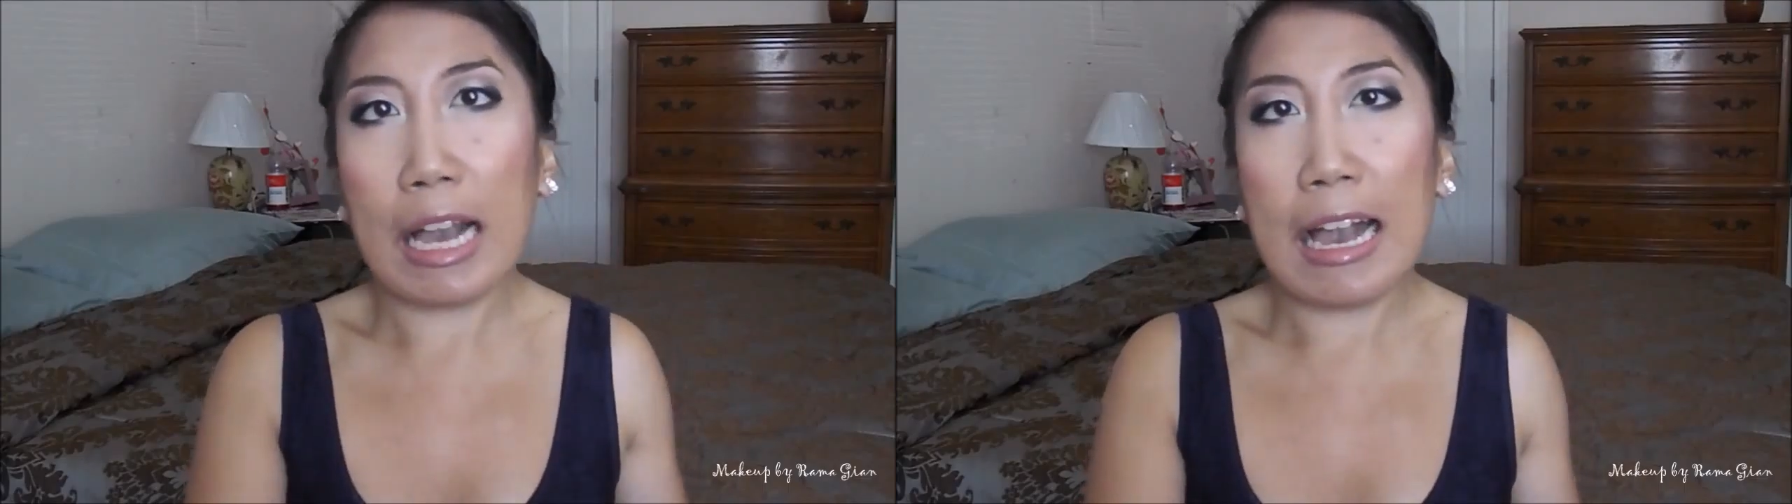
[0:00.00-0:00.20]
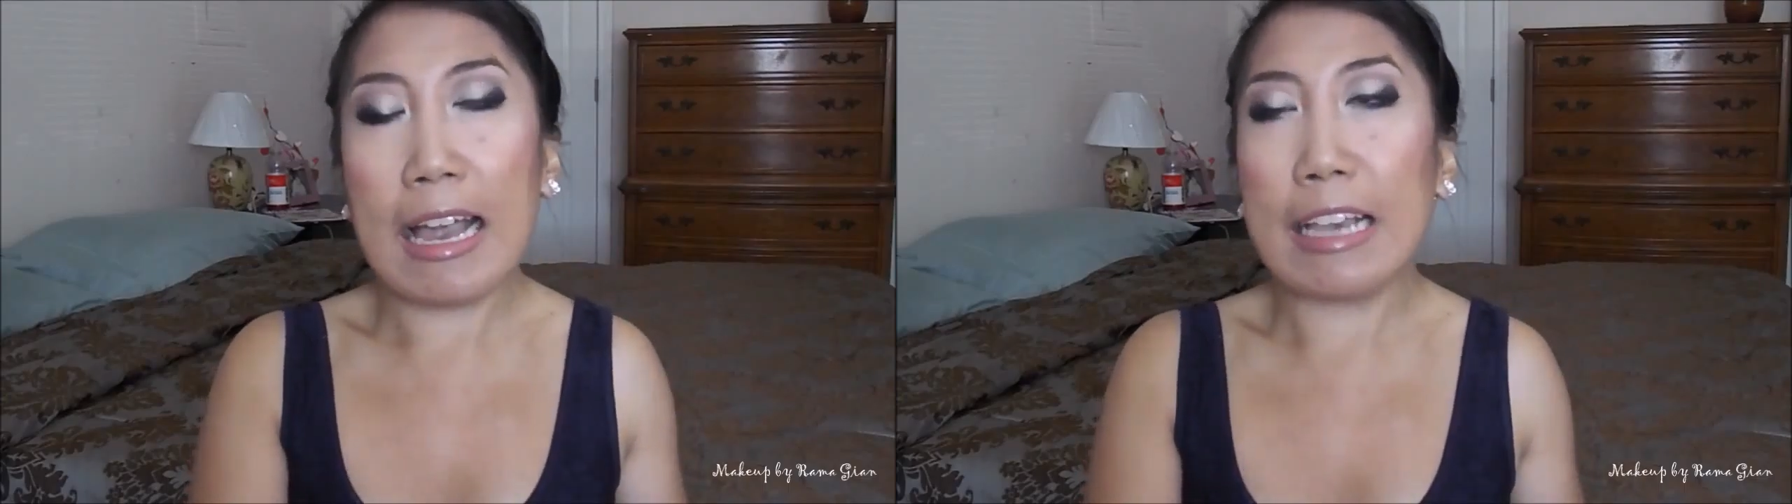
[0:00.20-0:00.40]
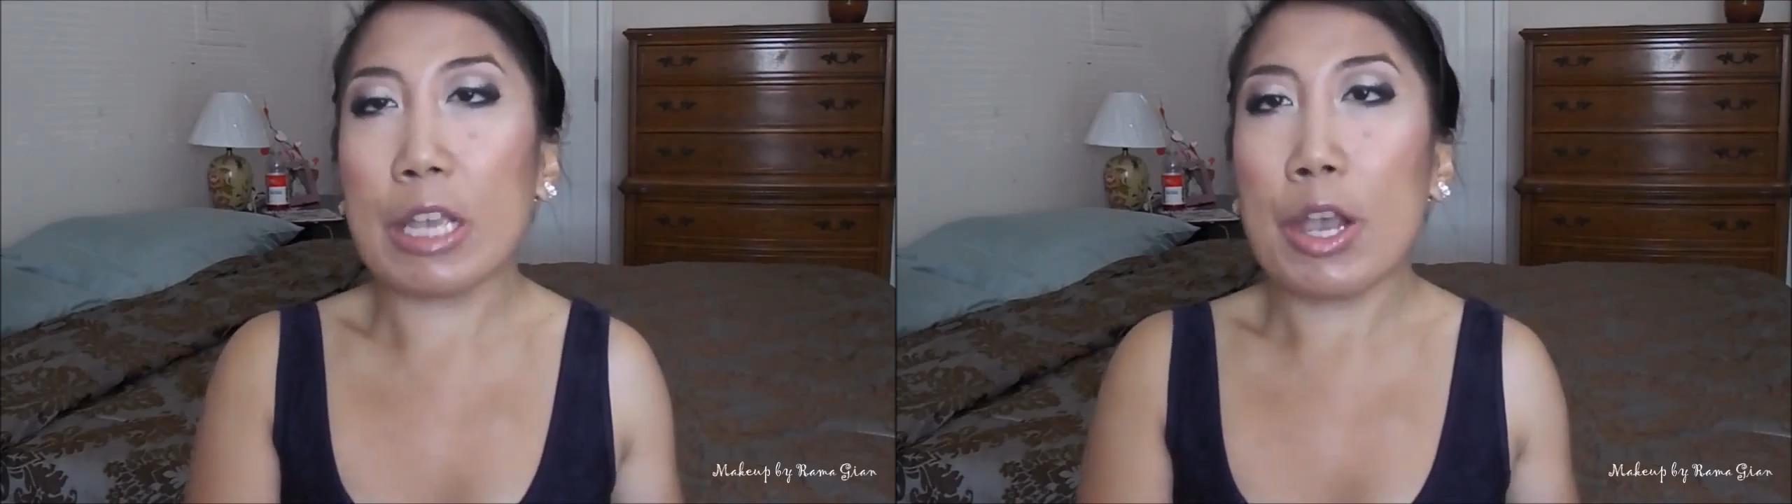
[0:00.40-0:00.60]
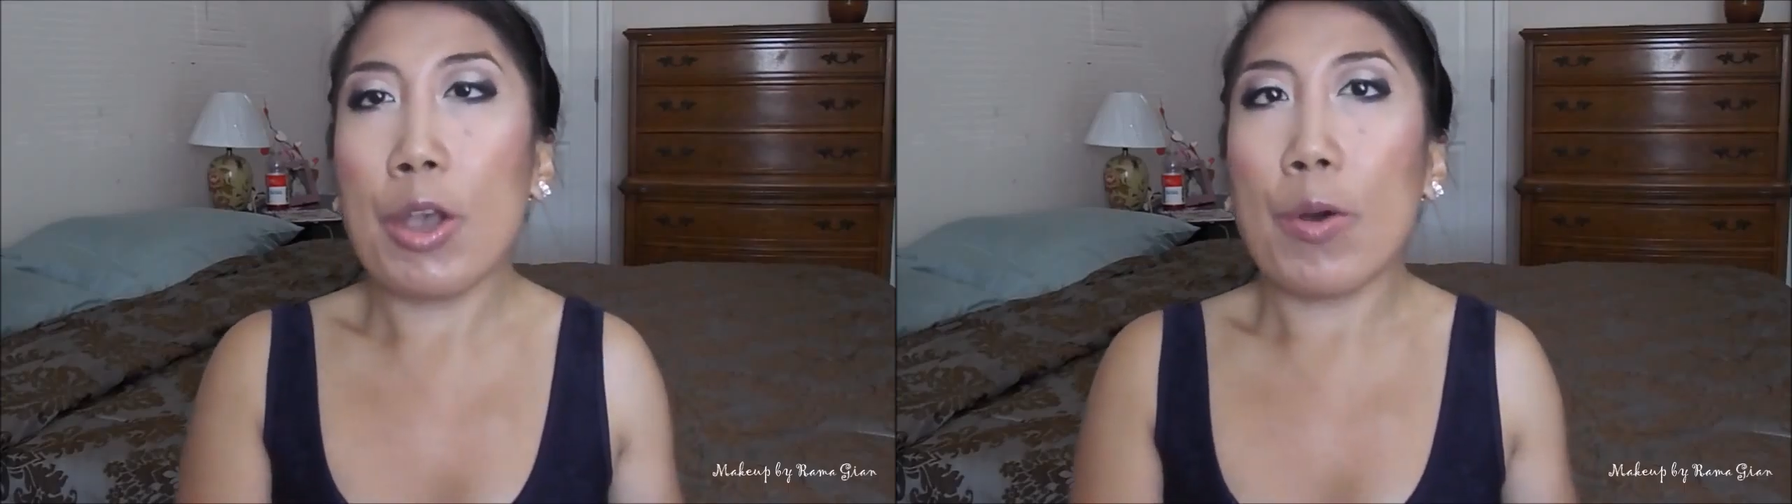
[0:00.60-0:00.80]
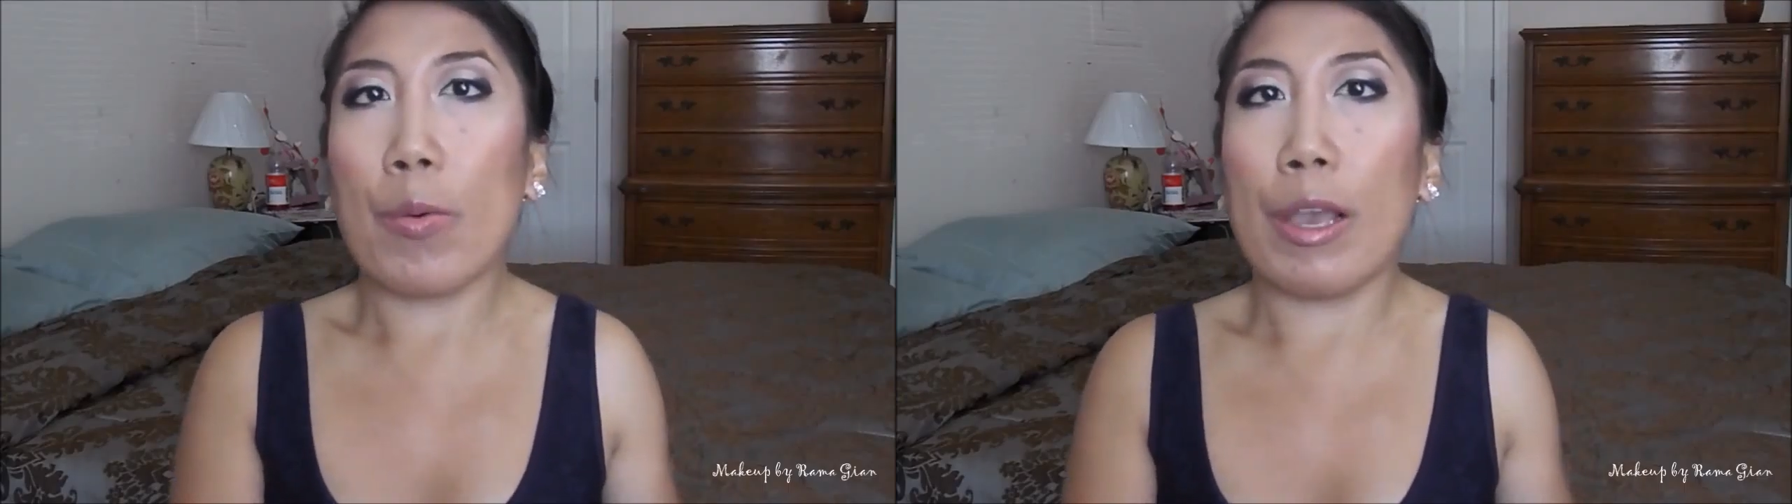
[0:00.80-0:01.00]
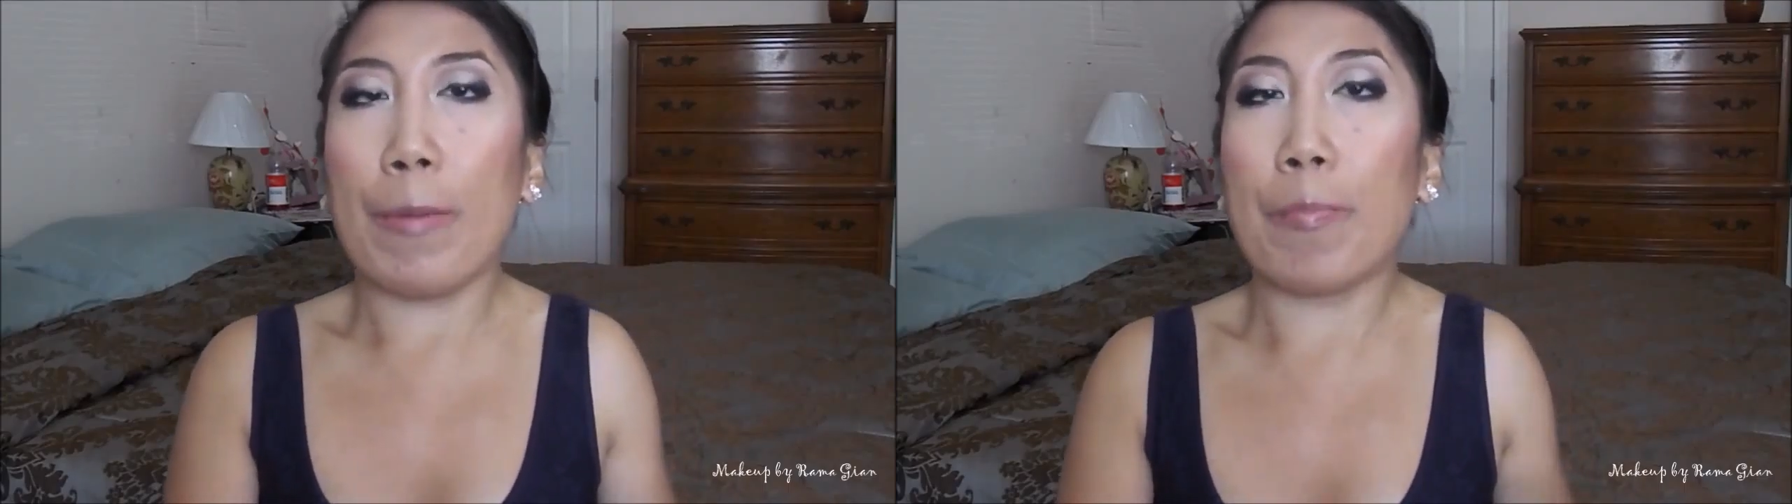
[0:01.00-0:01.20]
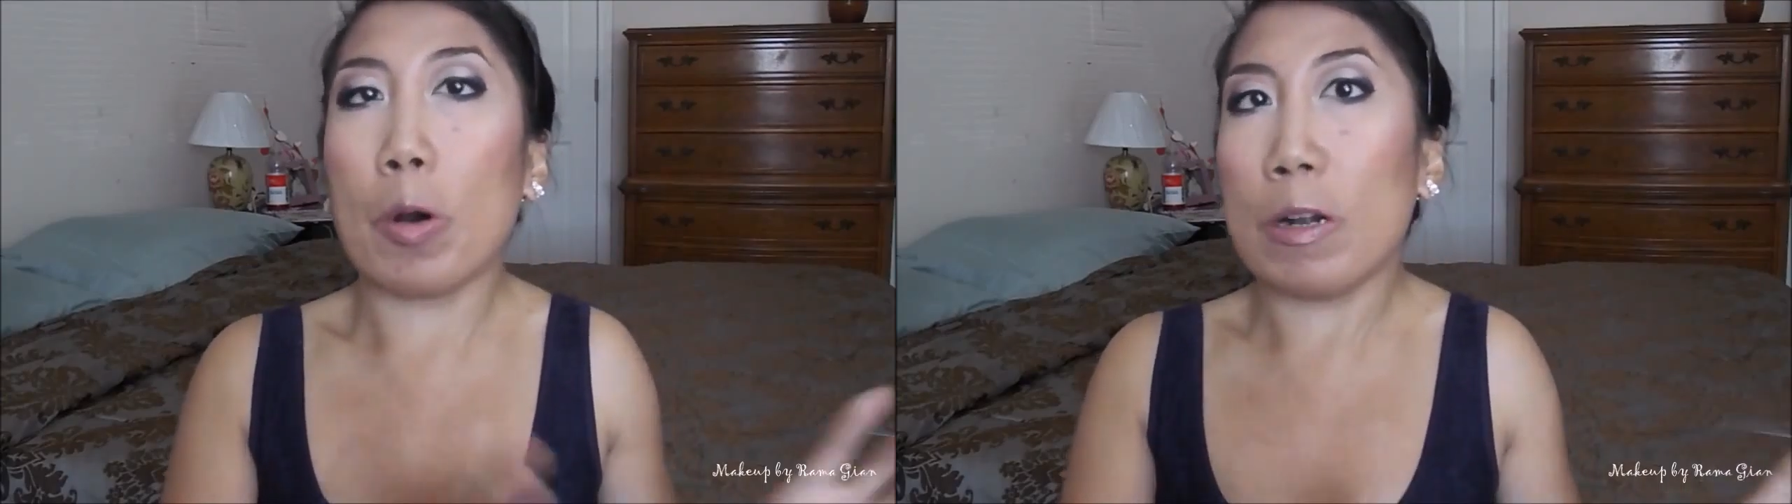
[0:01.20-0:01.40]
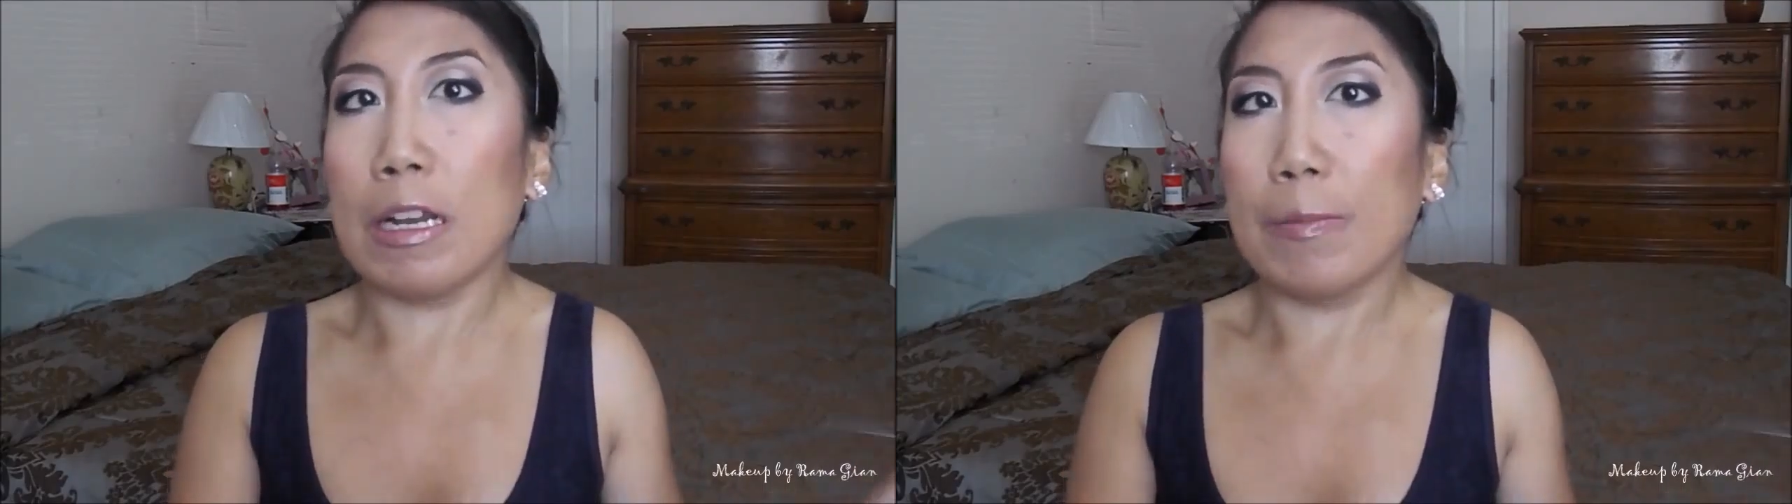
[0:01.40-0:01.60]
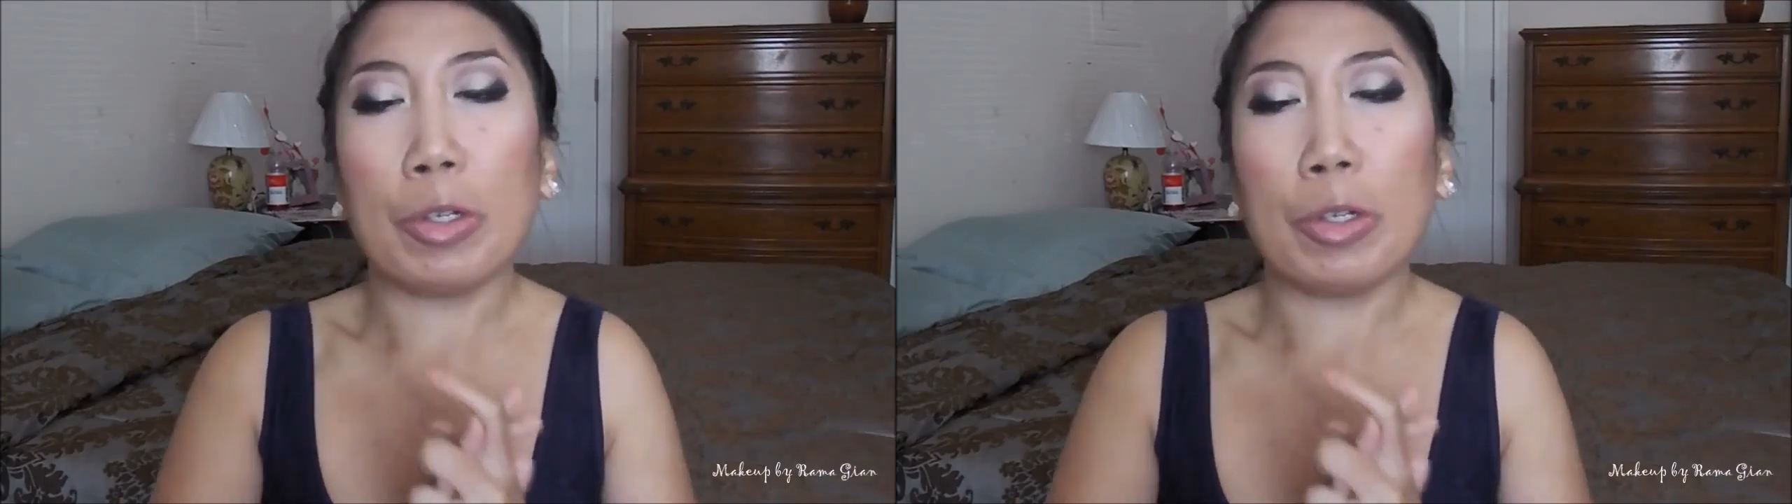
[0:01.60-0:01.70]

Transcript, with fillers: eyes with bold lips.